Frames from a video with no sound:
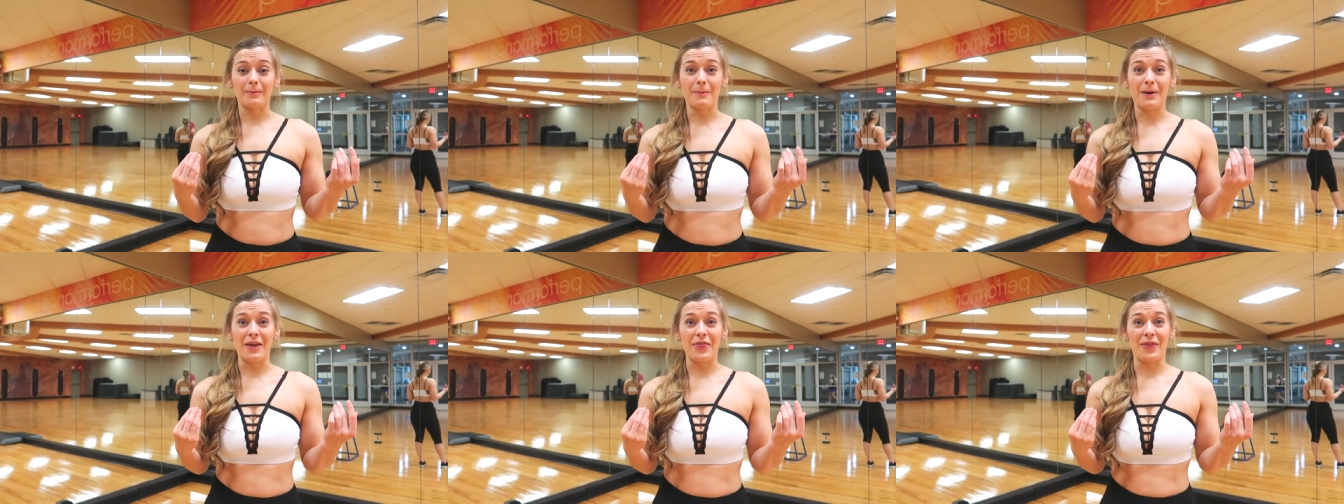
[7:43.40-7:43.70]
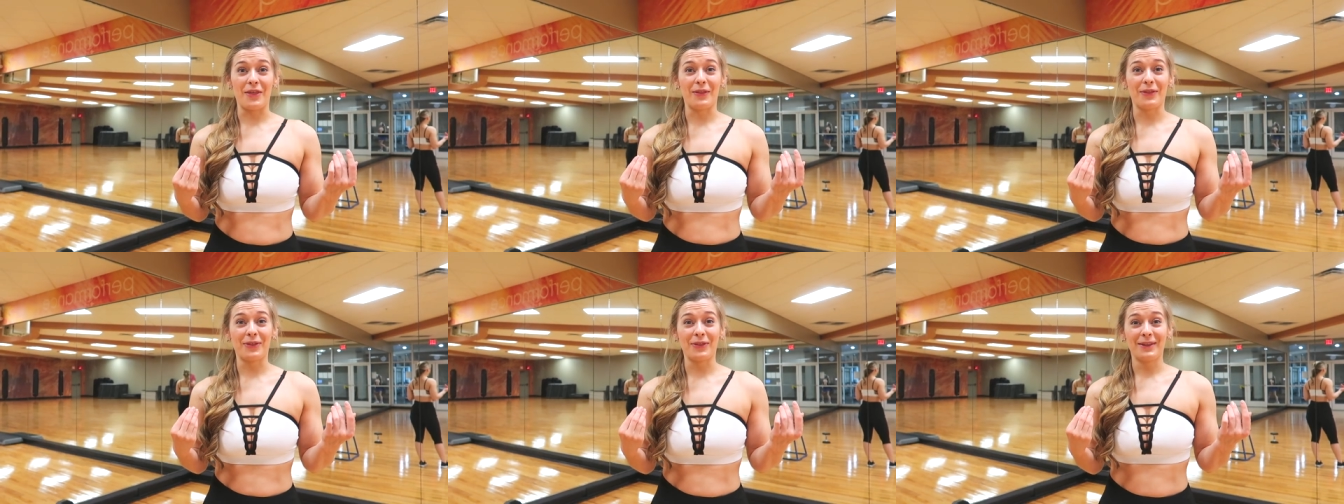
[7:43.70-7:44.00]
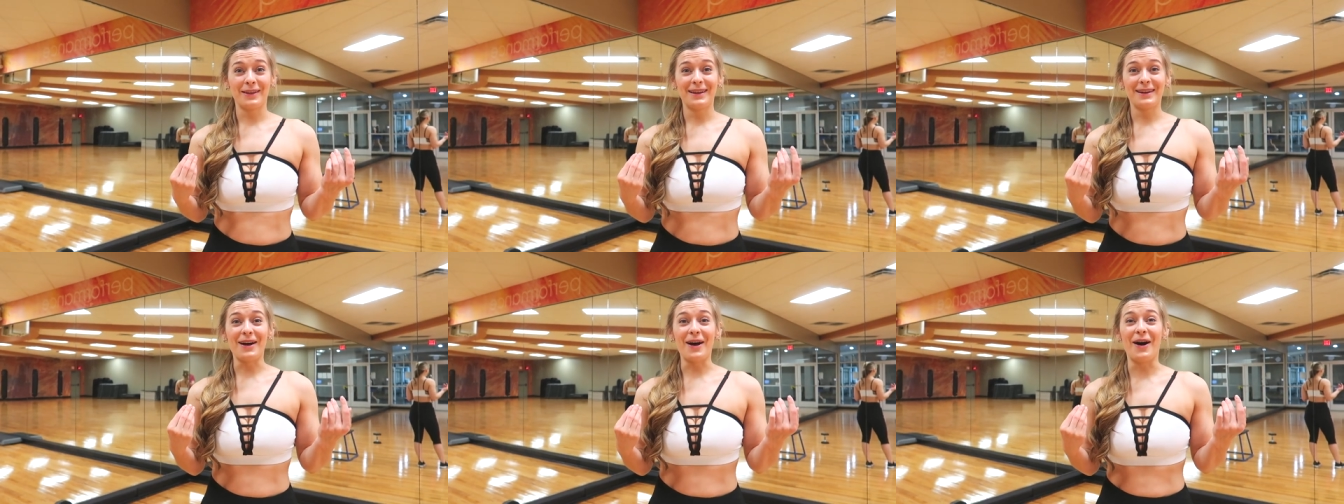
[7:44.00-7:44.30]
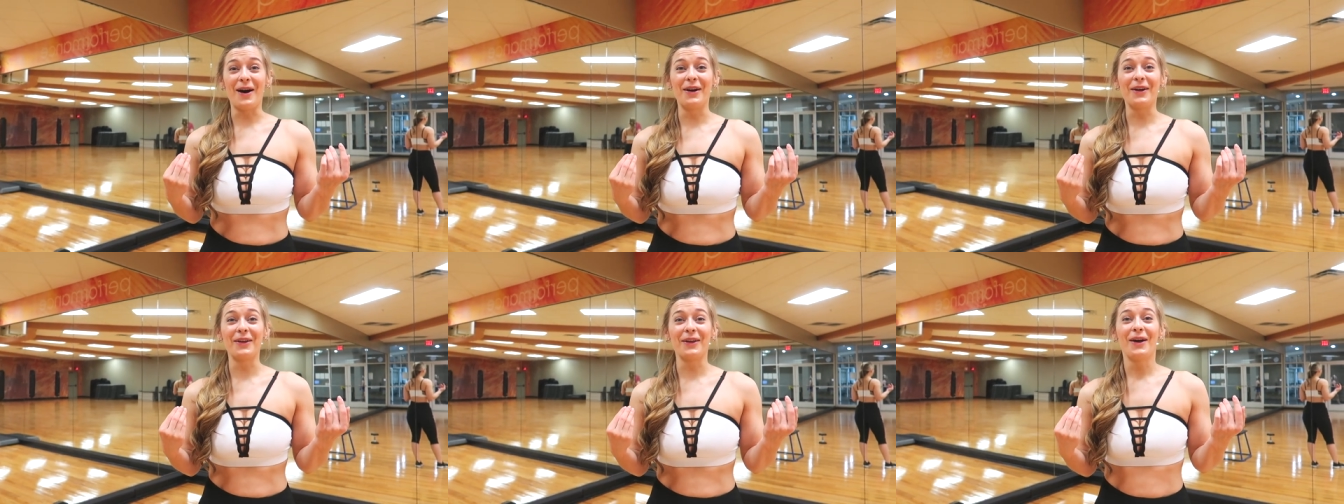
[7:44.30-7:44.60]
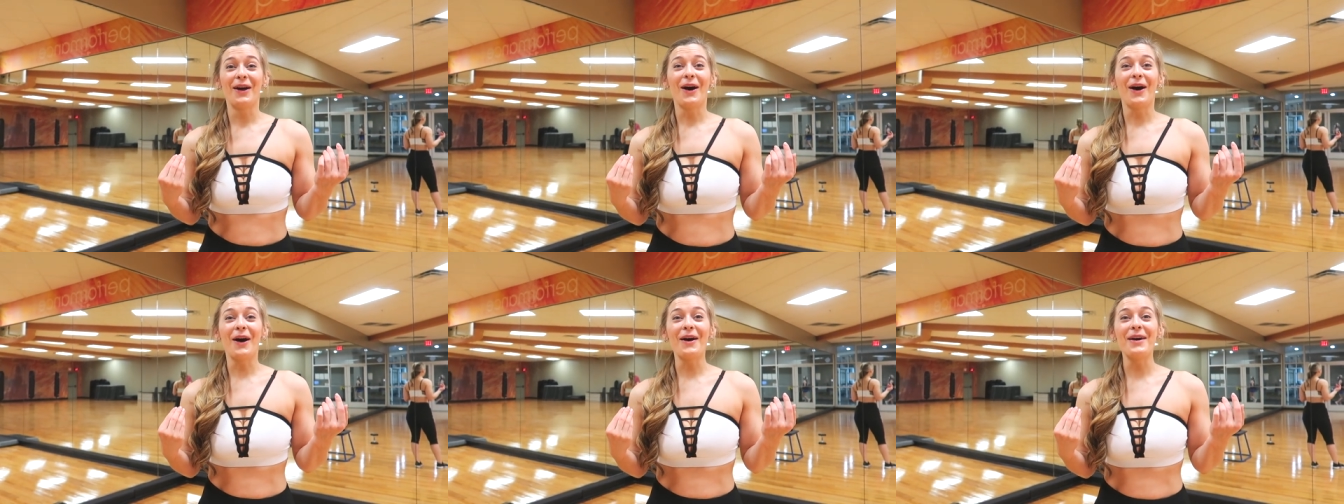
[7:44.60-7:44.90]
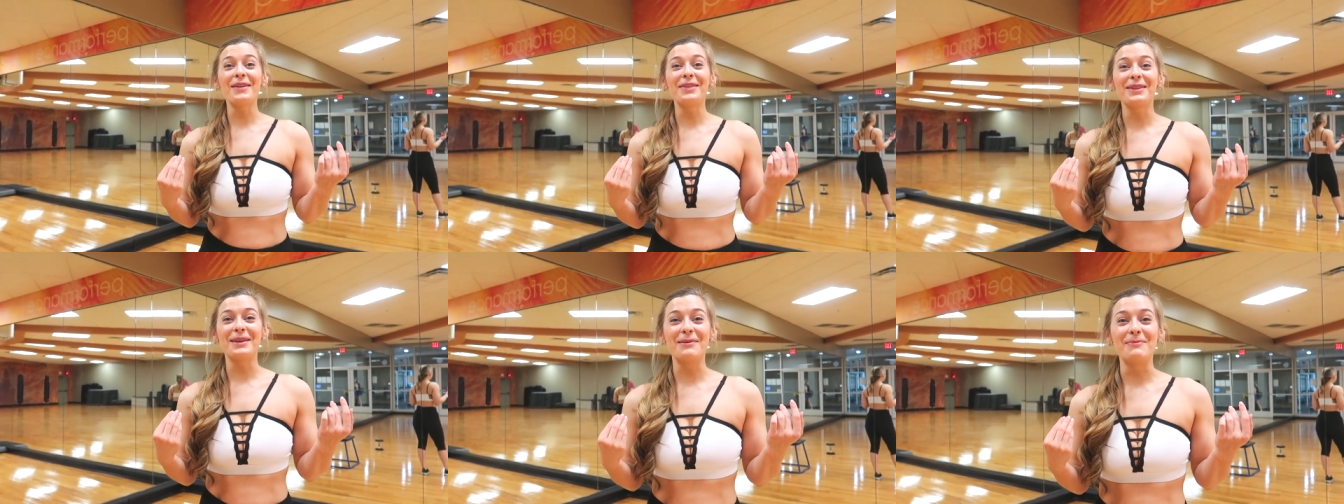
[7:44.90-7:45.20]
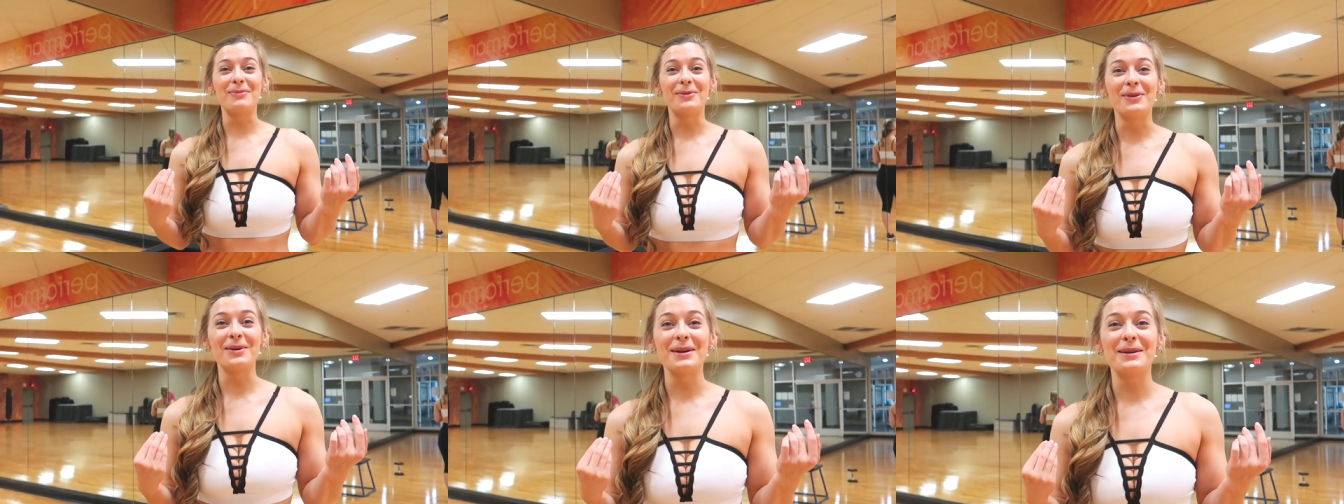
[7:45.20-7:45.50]
muscles all, all the
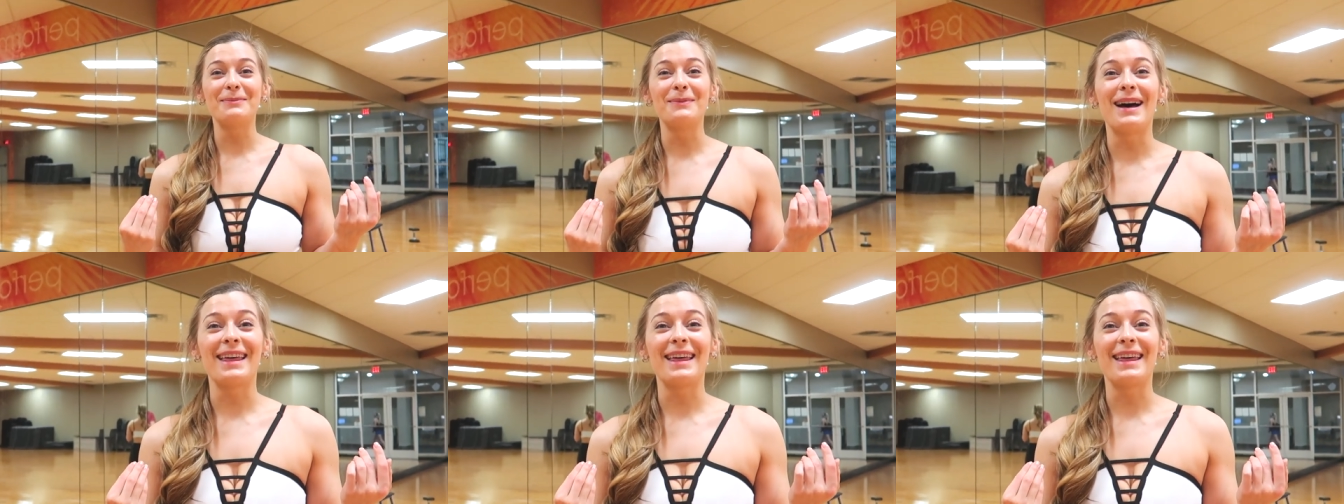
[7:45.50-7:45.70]
important